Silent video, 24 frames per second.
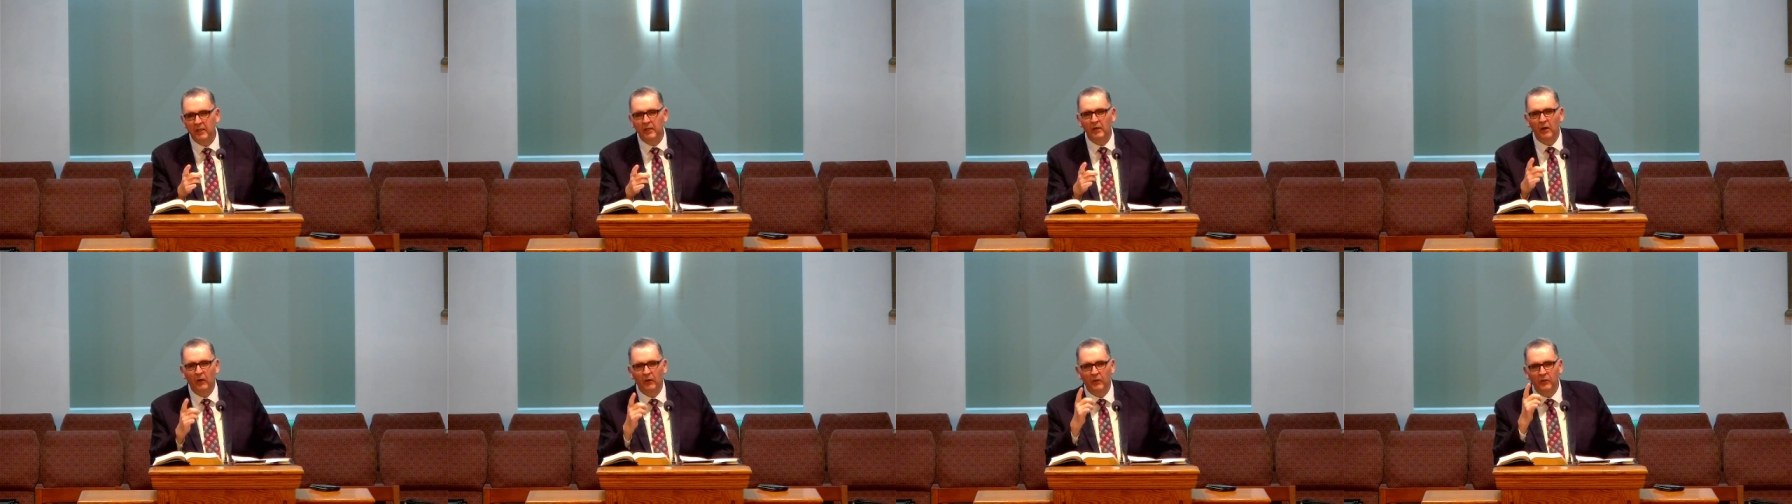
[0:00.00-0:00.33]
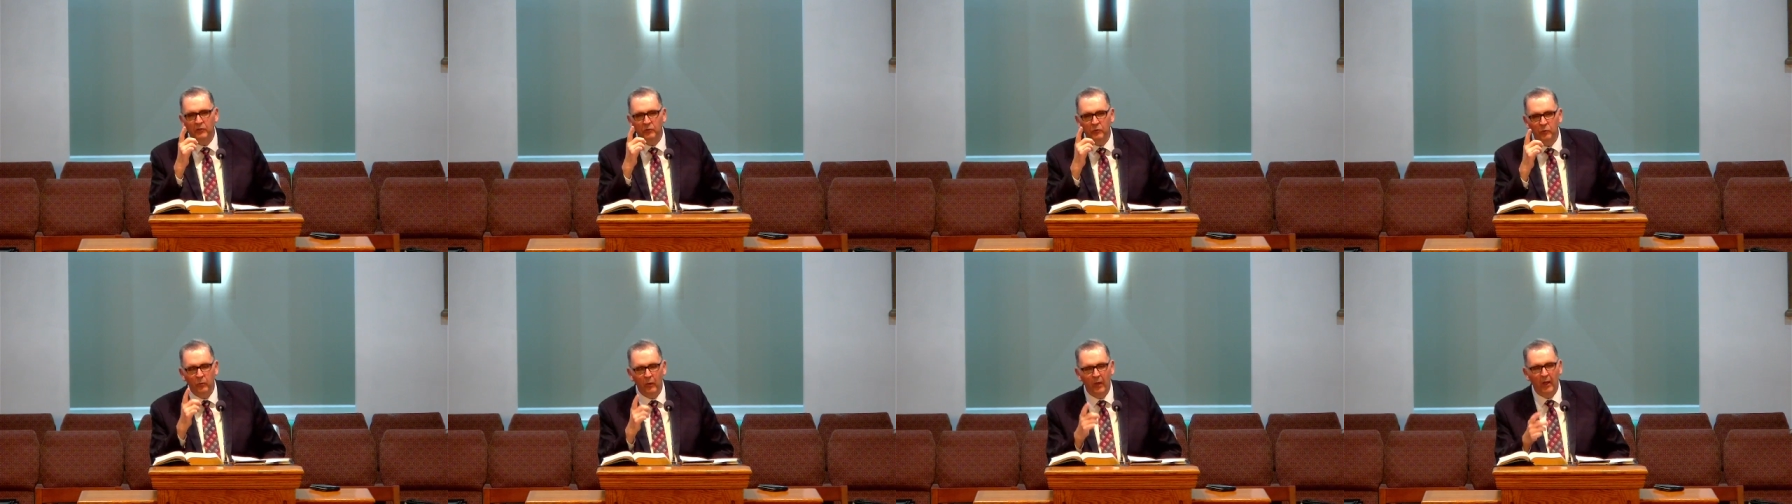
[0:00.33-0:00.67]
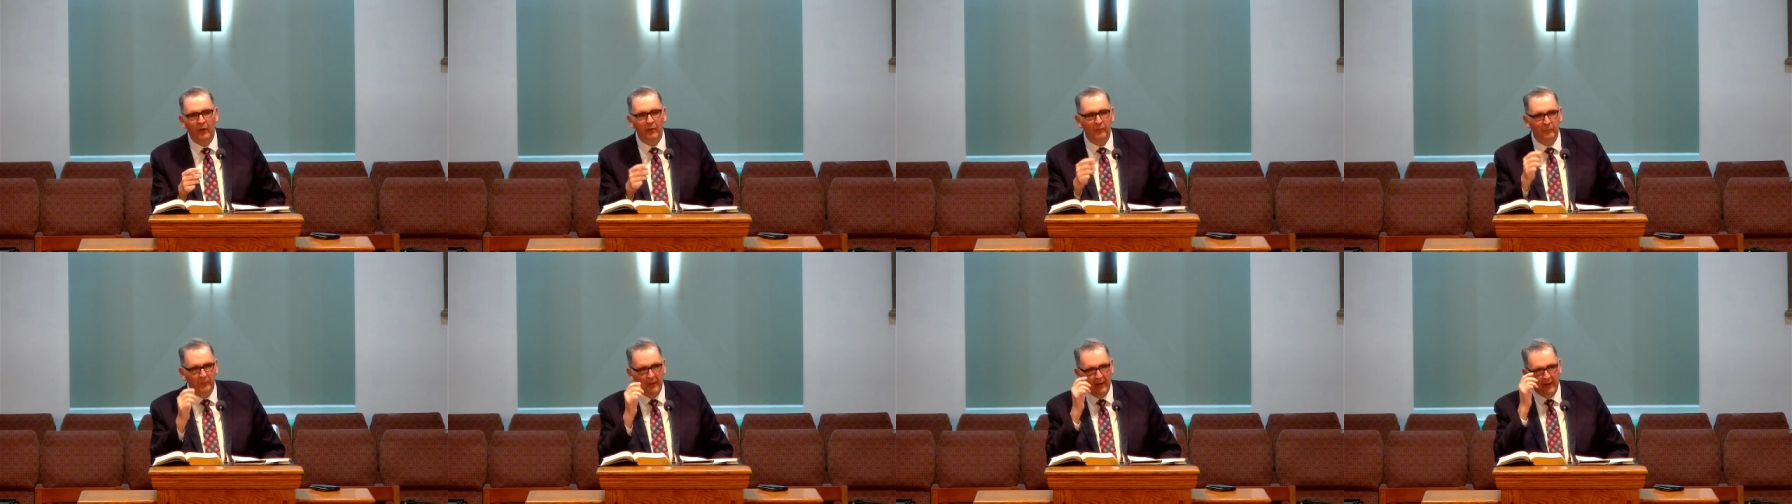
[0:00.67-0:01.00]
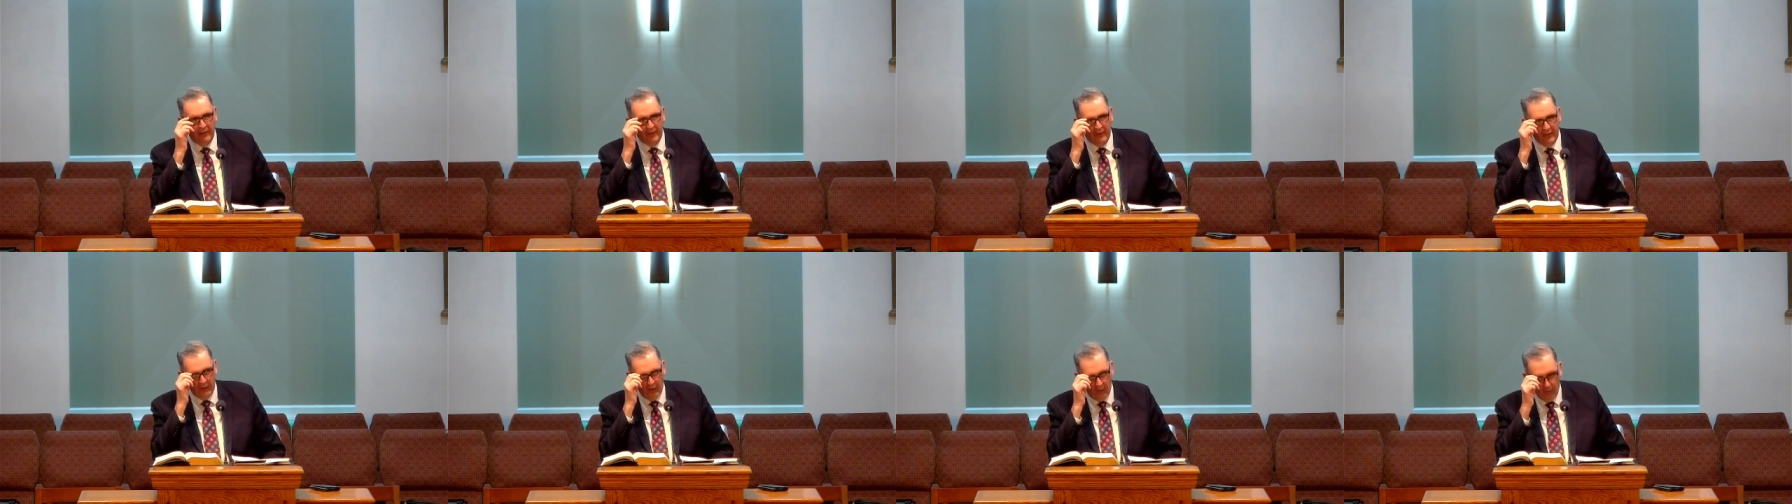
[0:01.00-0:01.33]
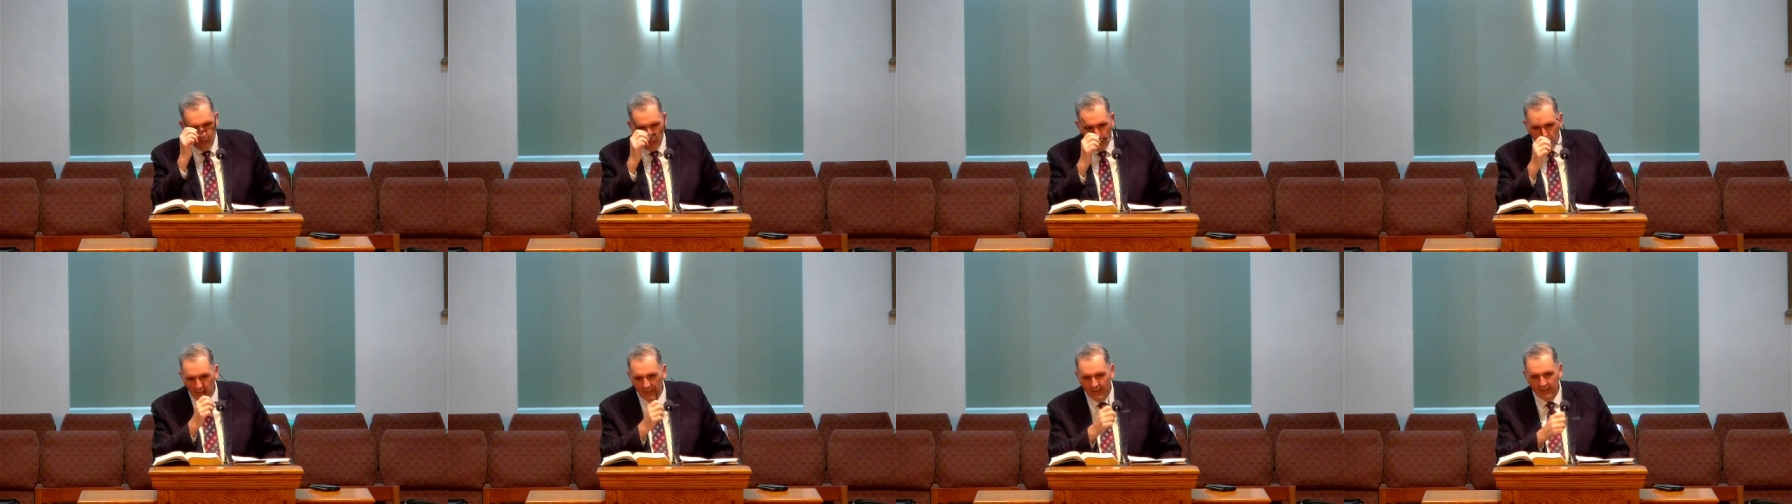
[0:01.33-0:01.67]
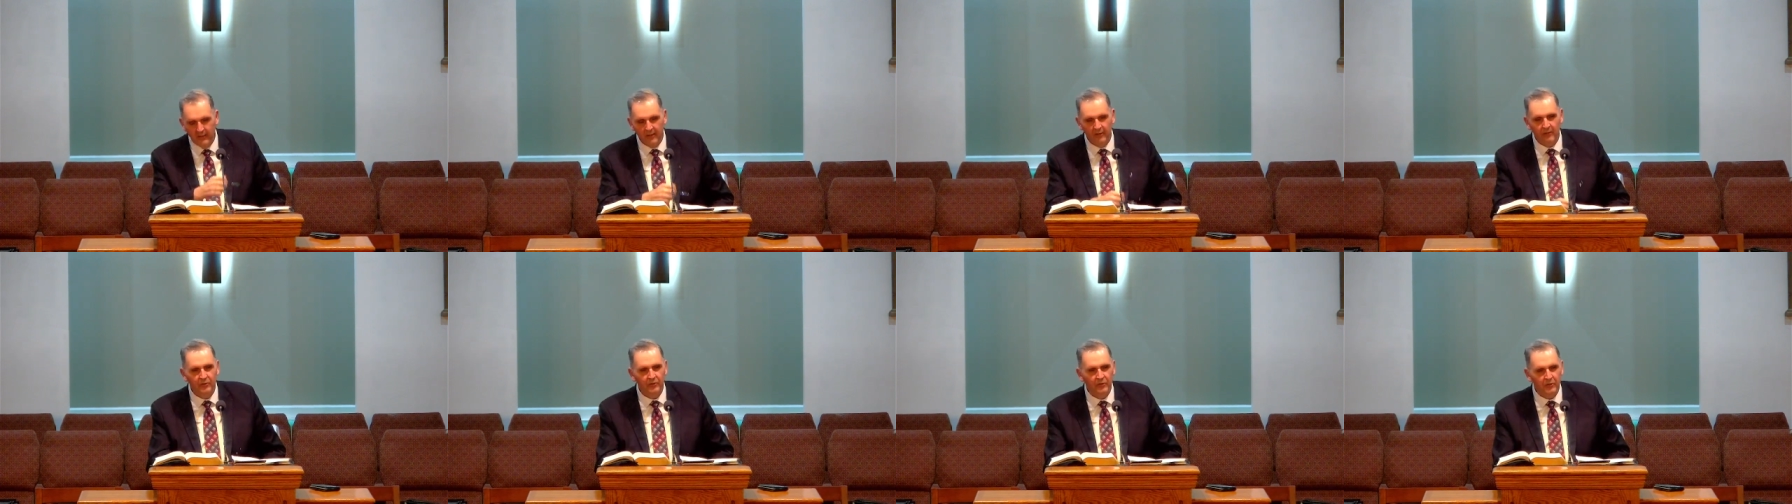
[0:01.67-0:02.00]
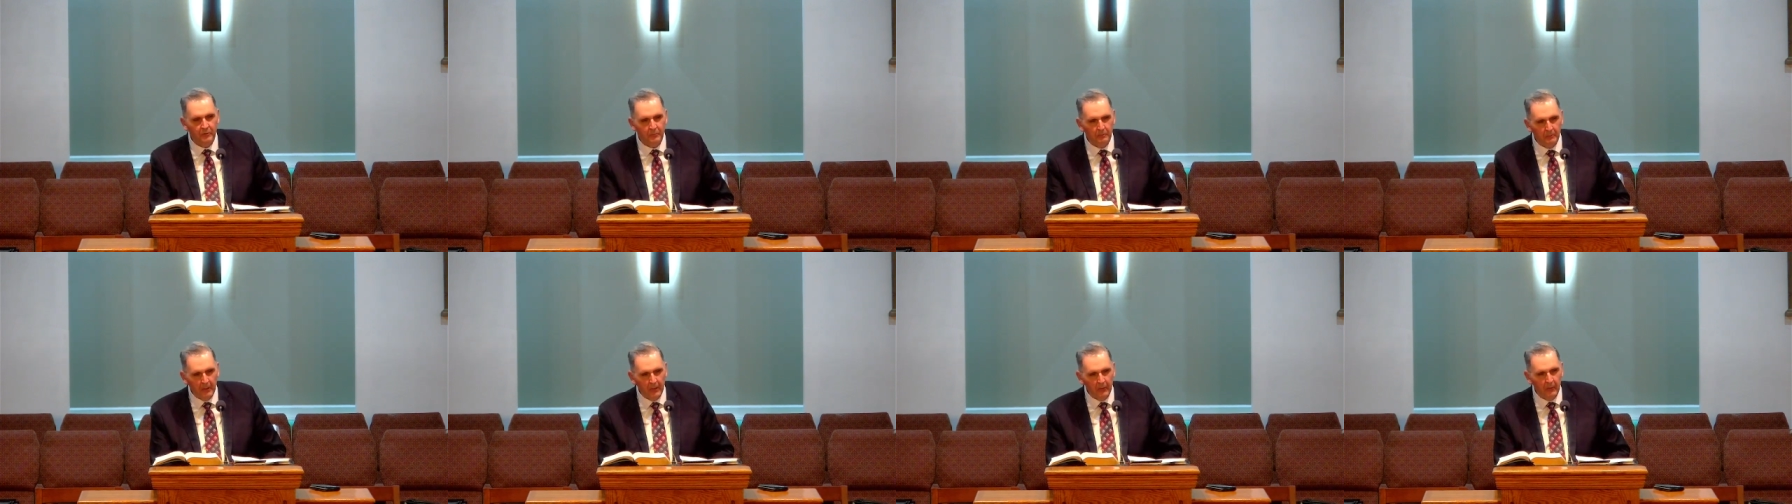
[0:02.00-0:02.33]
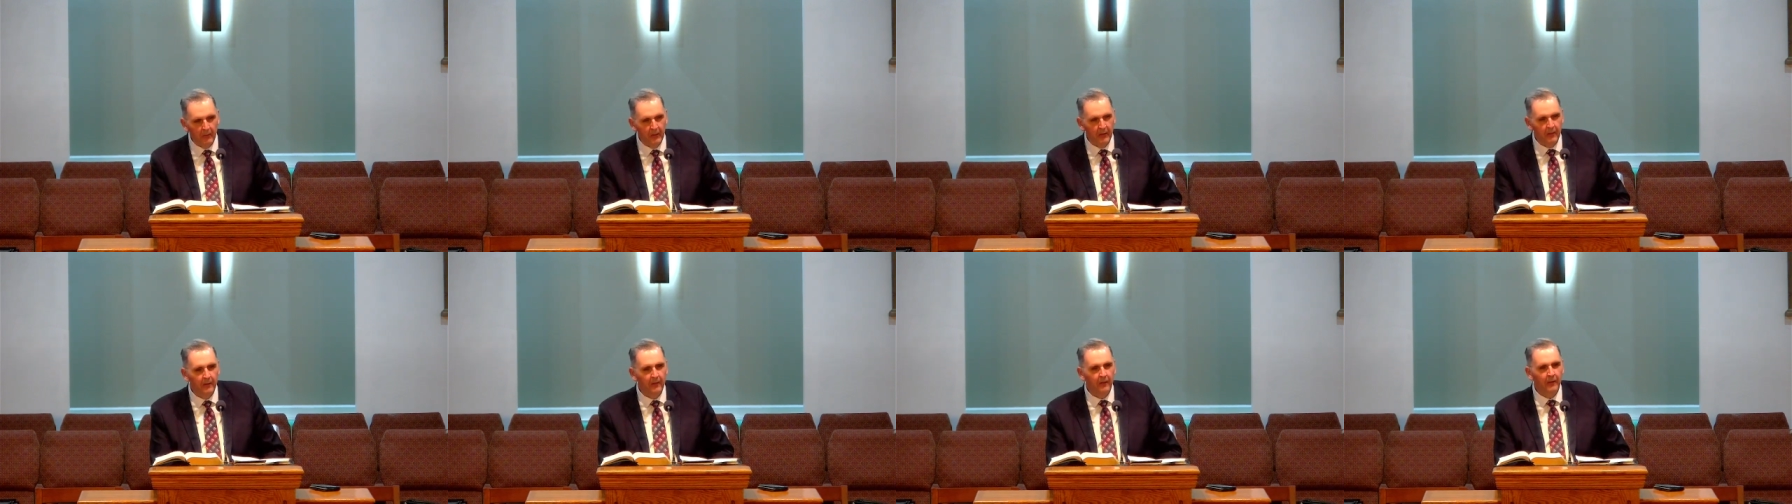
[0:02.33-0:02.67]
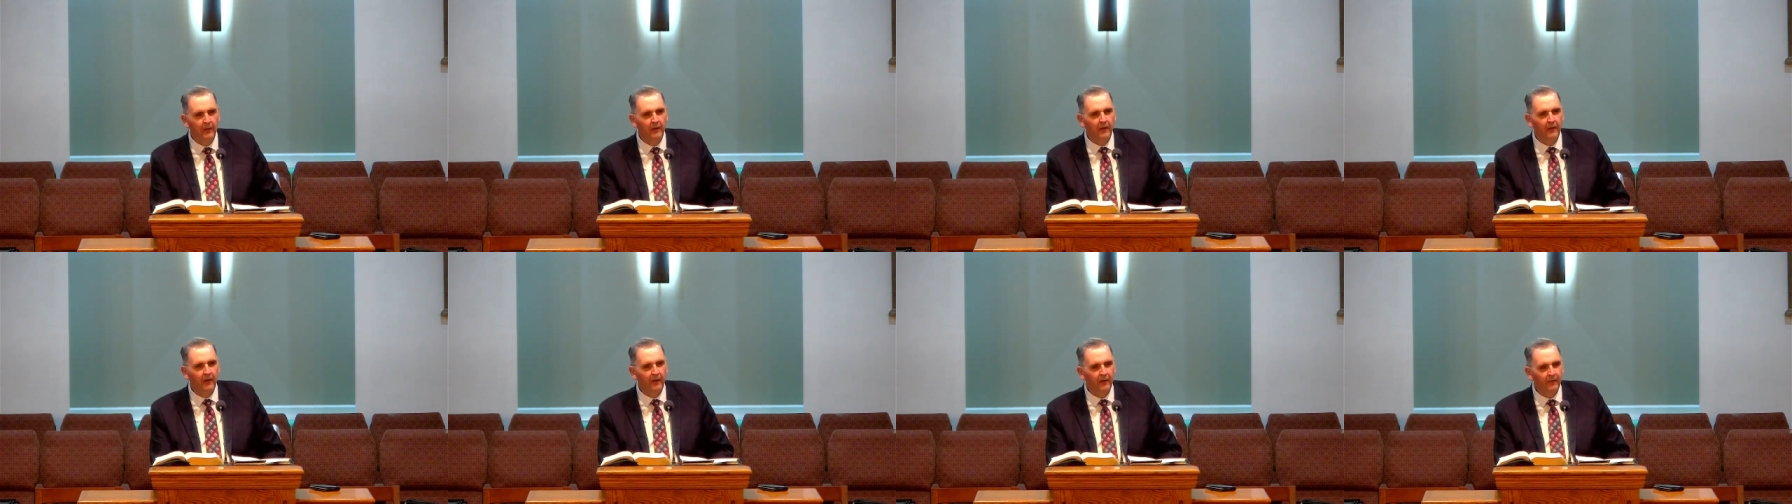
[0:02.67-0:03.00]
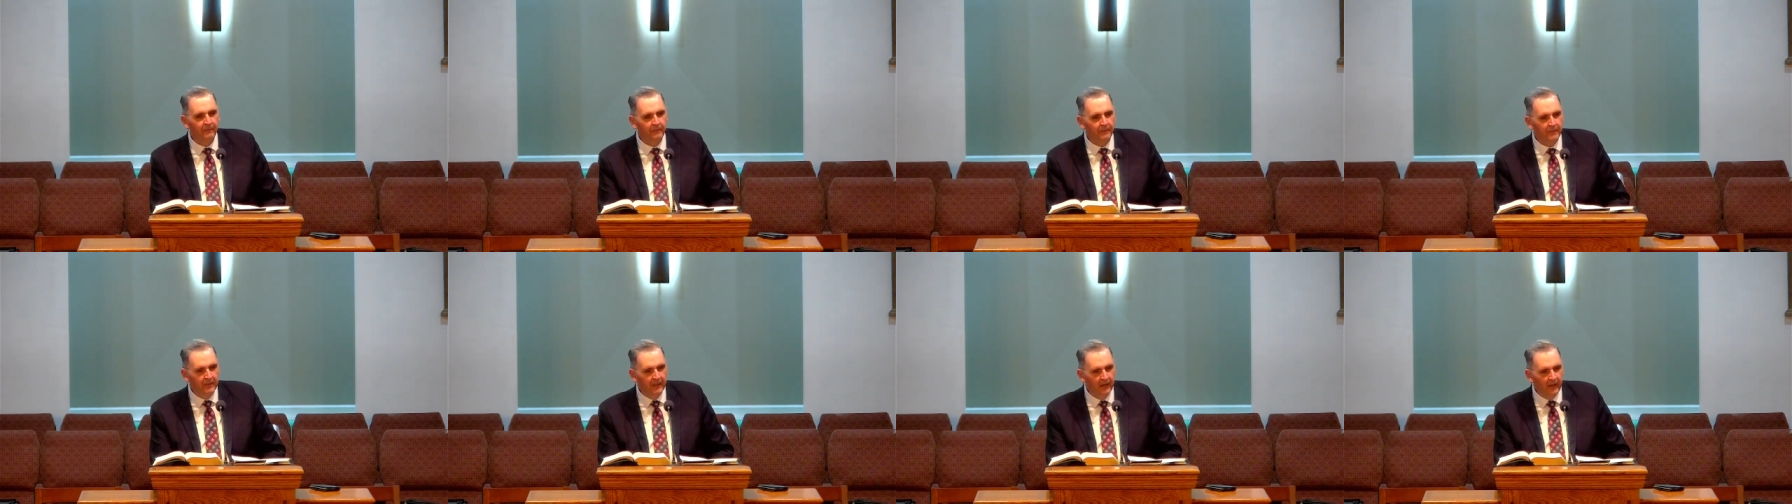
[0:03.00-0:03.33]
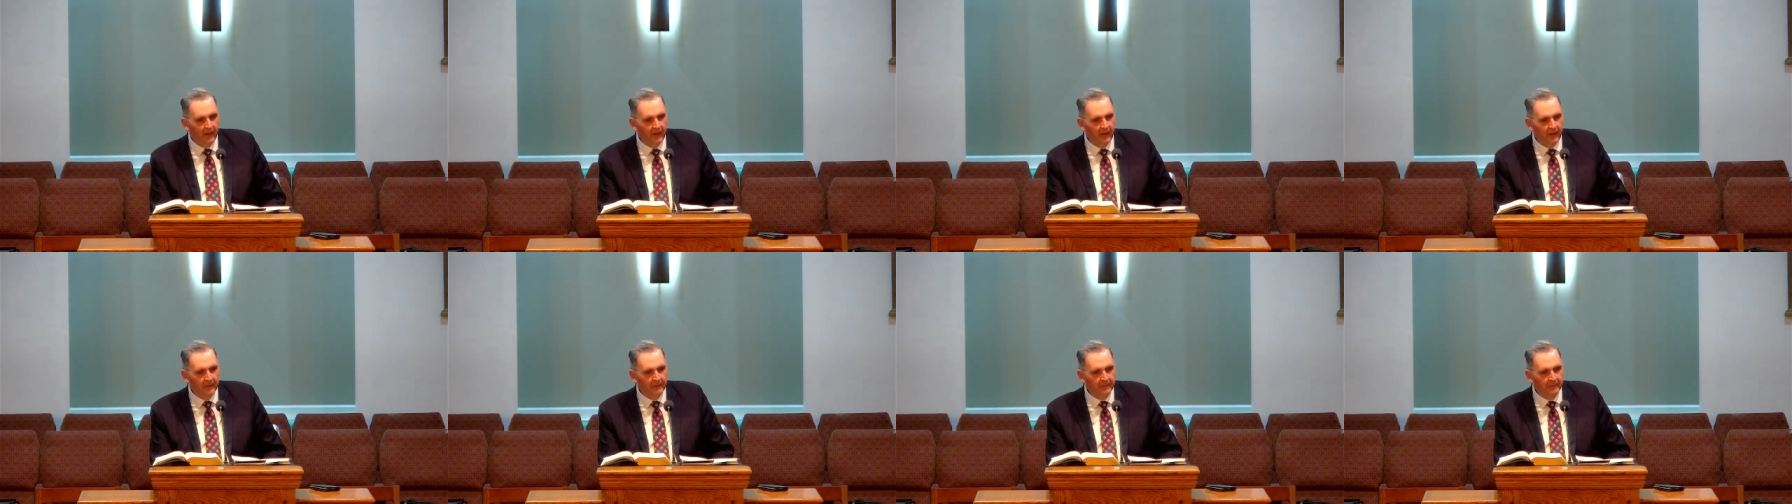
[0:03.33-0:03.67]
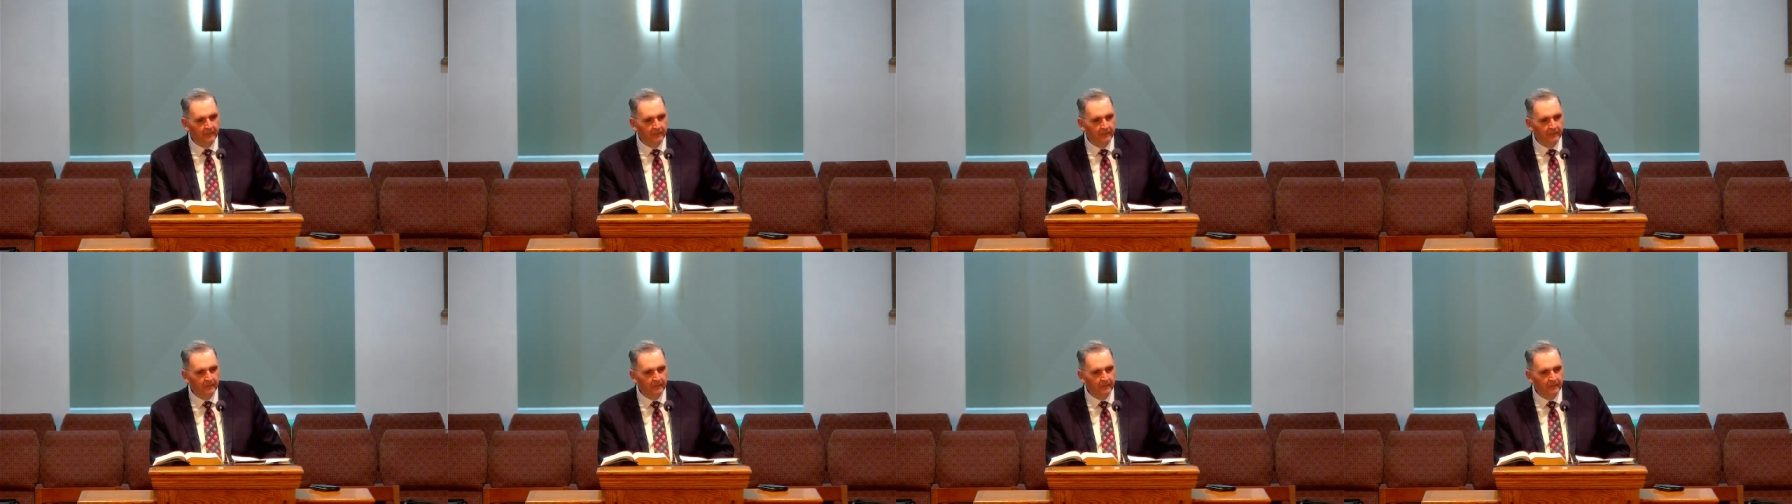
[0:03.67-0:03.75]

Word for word: are indwelt by the Holy Spirit of God.